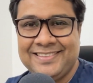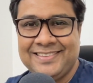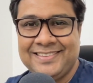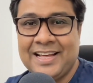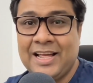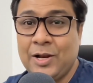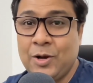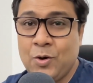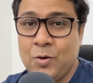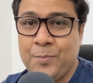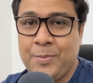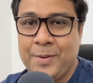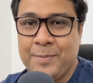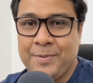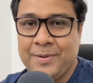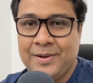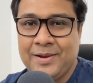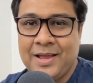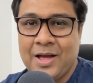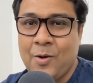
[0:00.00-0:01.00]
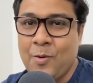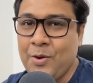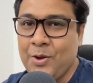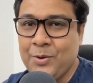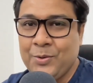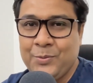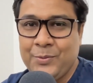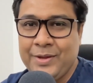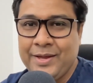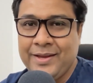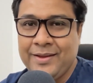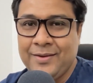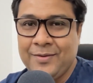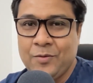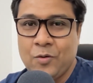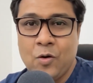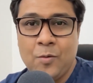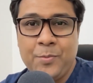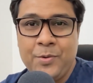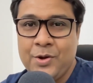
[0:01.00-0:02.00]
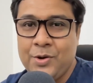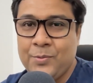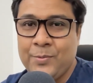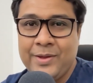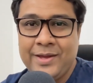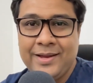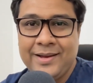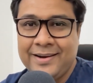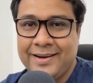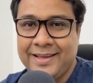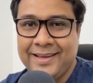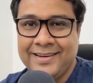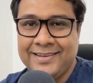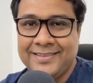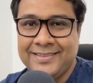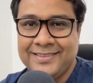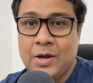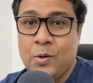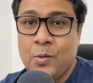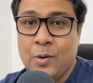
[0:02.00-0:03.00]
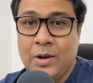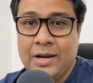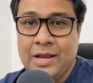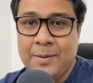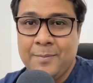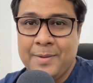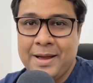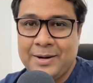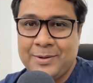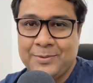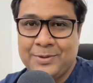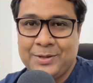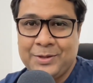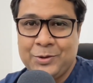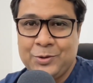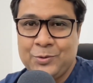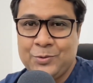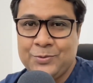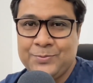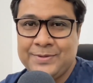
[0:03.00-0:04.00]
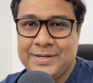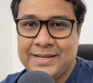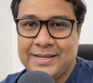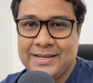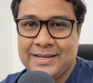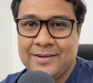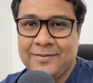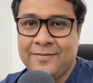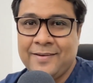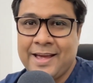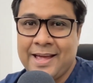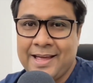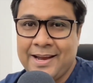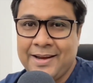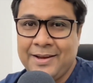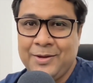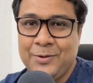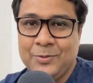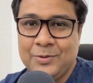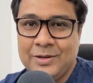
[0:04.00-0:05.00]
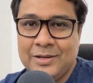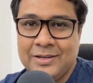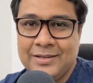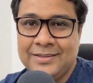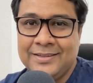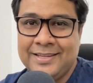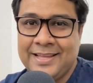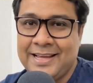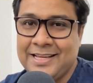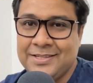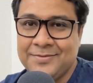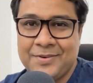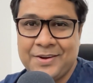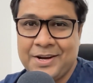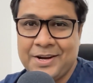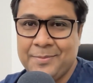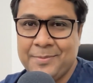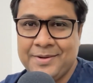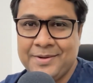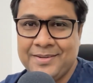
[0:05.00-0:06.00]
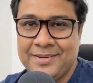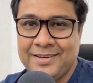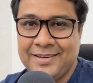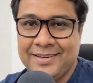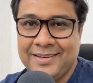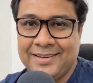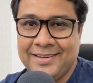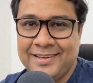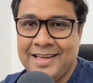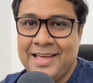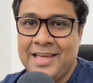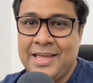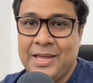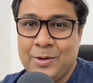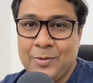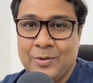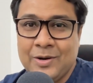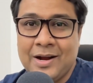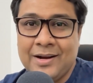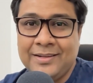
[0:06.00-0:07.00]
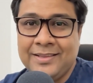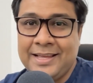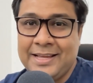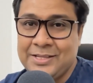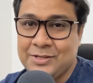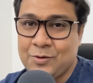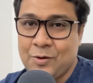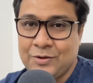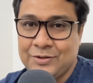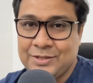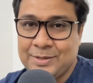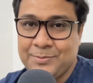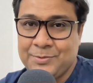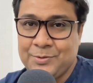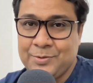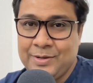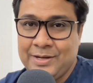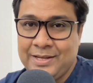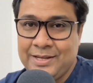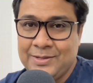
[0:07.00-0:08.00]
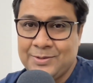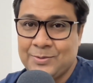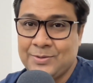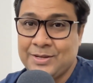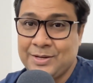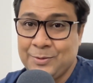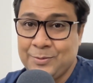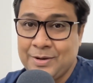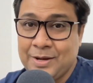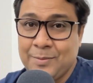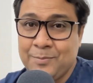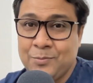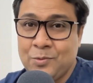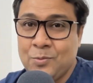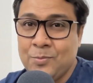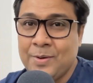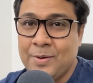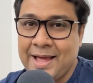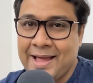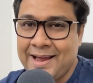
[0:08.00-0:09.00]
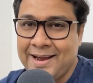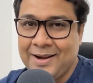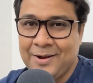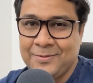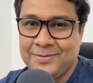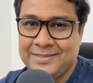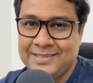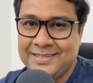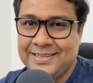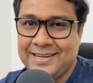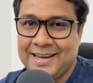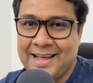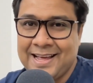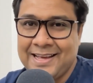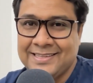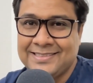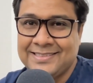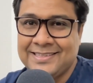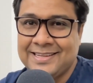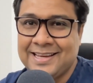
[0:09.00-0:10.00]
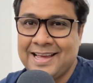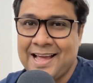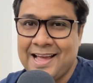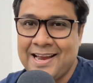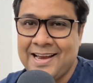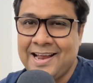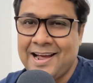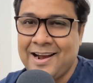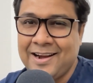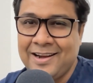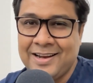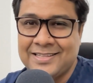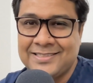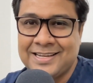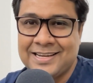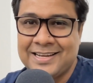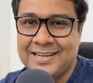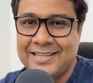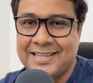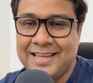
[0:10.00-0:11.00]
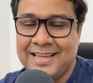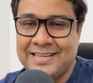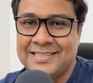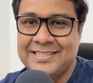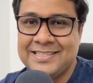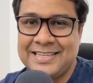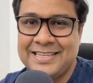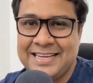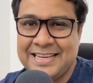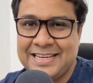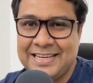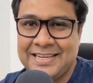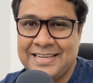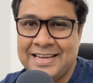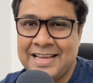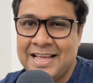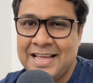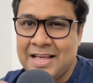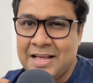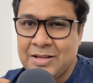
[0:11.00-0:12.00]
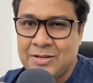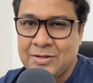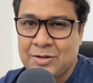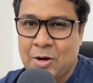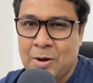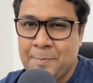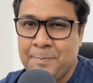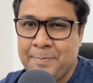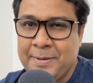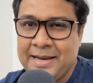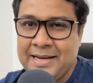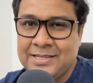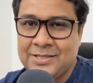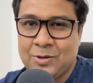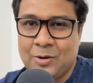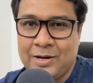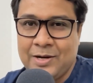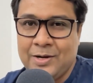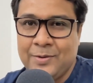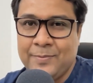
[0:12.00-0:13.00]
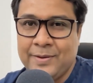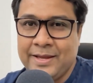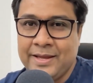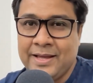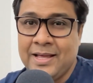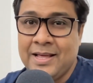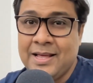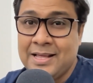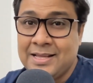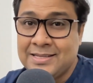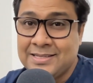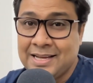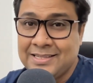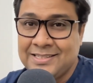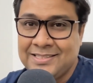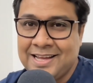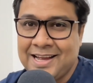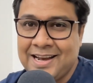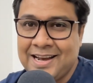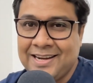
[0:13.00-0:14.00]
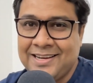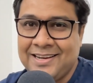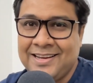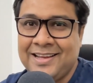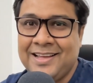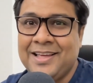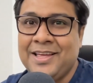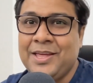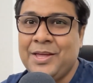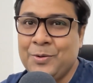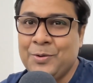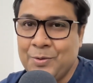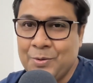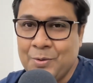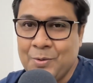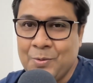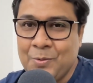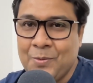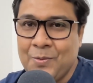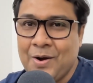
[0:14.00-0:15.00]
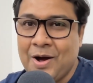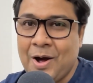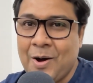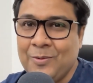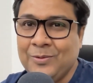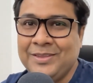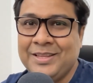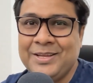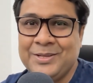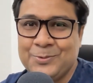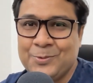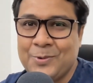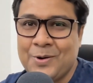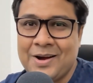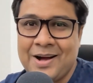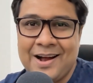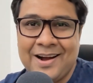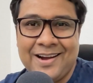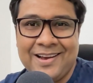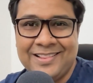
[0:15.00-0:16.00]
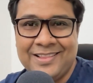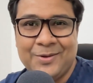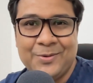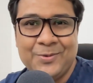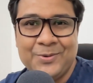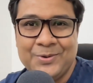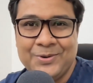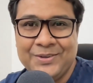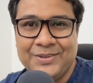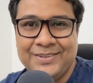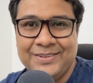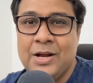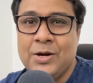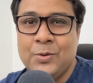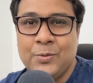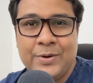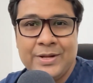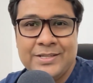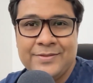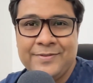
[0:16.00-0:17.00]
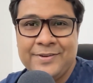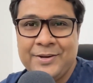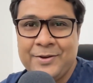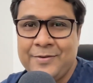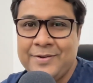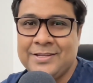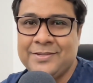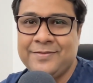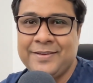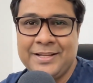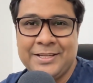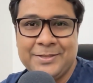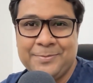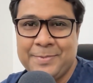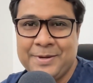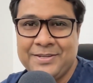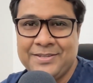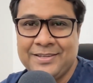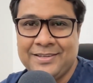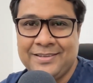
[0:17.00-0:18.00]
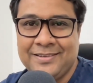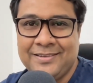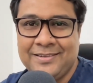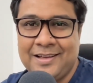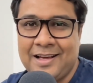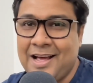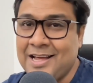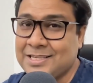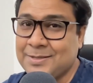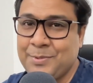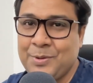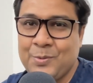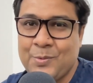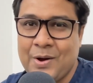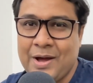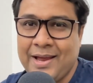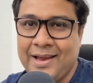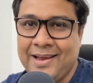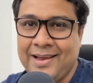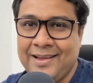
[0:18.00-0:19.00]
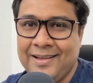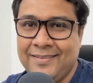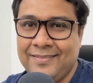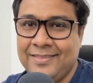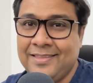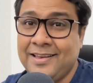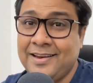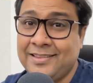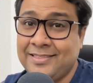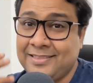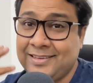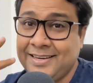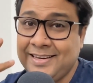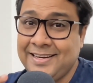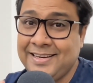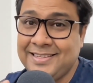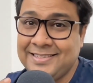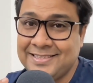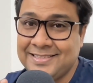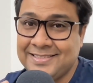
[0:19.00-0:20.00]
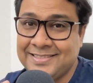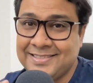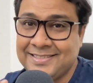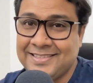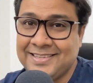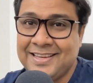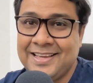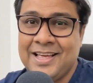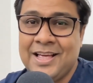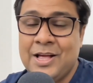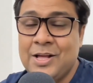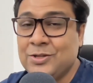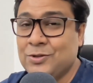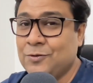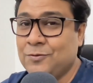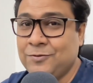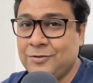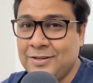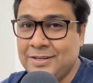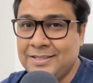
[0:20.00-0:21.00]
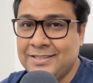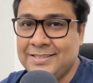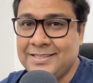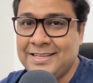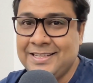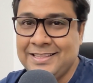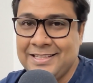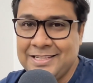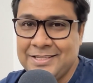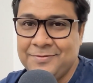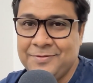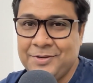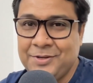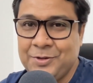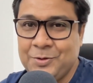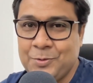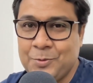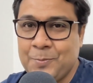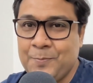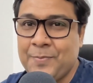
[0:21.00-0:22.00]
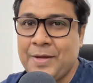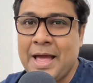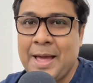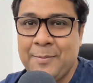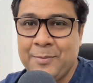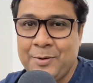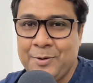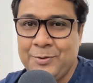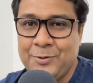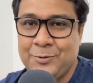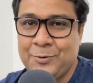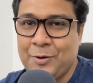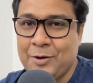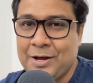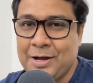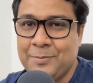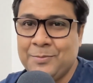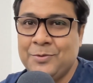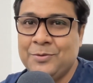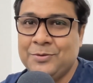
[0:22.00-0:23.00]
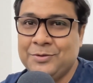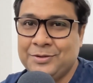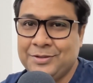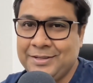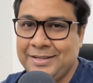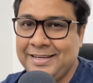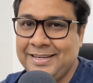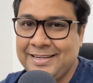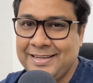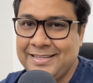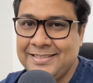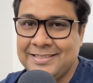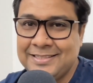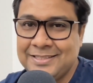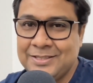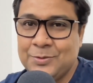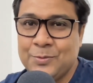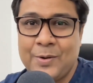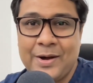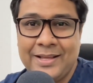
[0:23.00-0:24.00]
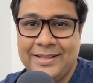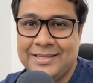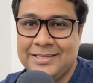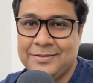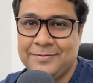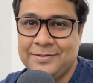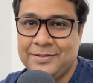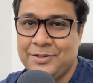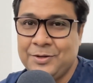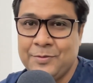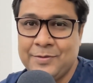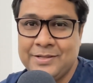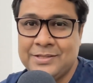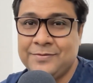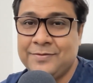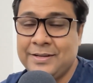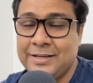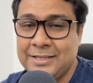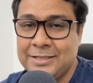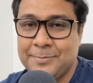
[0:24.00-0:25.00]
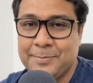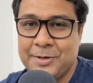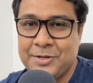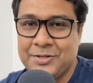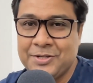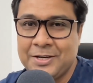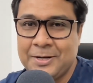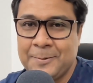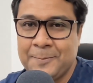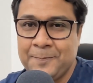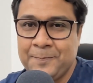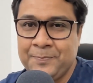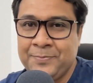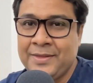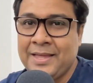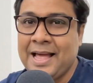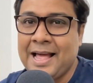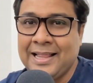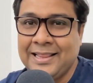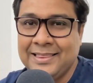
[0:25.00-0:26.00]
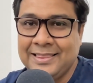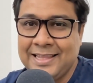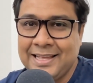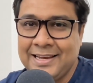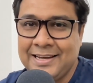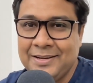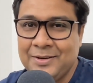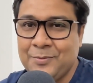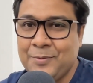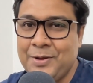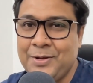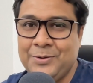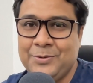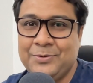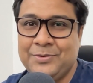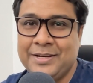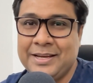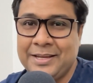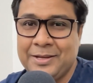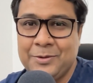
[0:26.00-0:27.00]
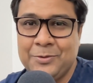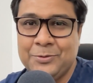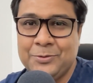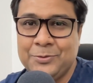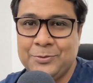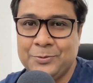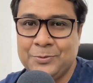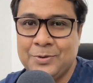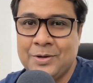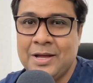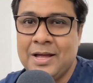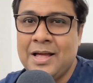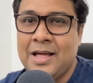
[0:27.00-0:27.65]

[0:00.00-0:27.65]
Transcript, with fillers: Hello people, how are you doing? Hope you are doing great. Welcome back to the YouTube channel where you learn things fundamentally. You learn things conceptually so that you can move ahead of syntax and understand things in complete solid way such that you know how things work under the hood. Today's video is very special. Ask me why. There are three reasons. So first, in this video, I'm going to talk about three reasons why this video is very special and then going to take you through